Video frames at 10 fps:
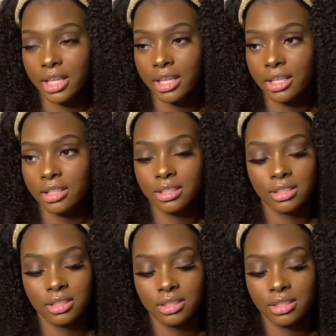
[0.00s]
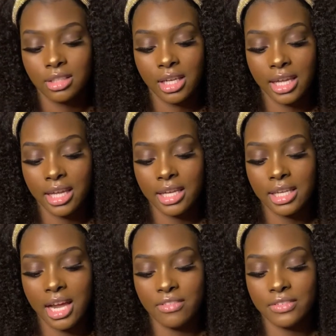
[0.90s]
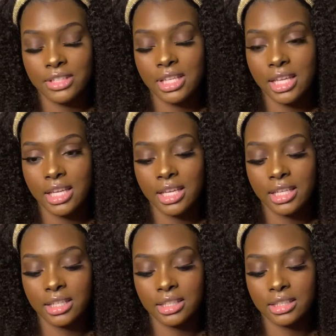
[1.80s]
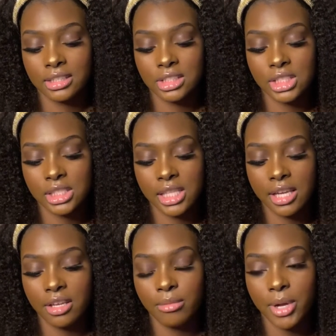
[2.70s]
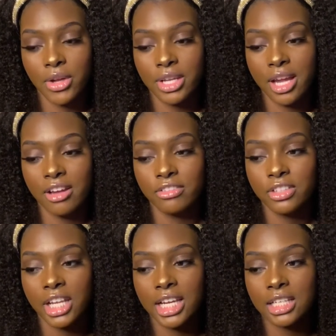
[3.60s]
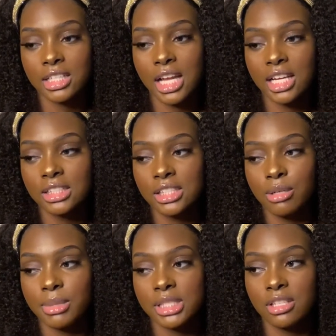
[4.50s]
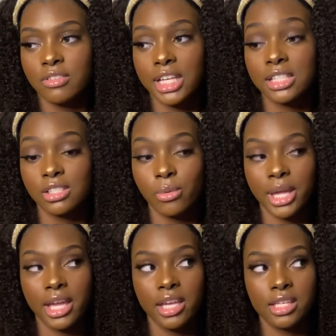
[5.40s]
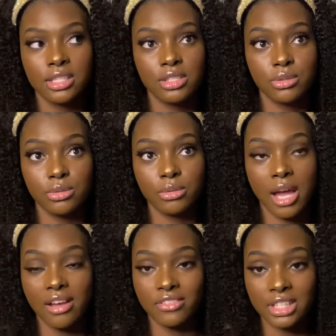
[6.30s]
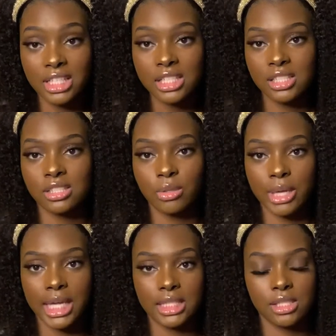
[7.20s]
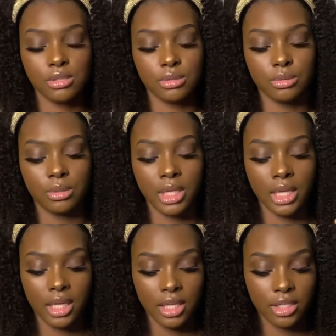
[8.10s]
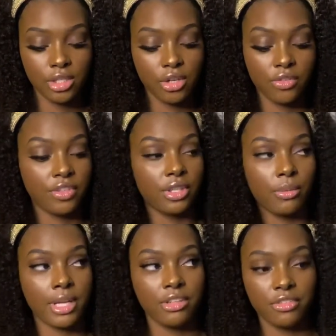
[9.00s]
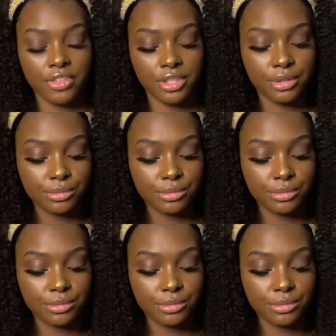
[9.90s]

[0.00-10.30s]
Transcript: Like, and I feel like, just thinking about it, I feel like I could tell myself, like, it's okay to have feelings. It's okay to, you know, feel the way you feel.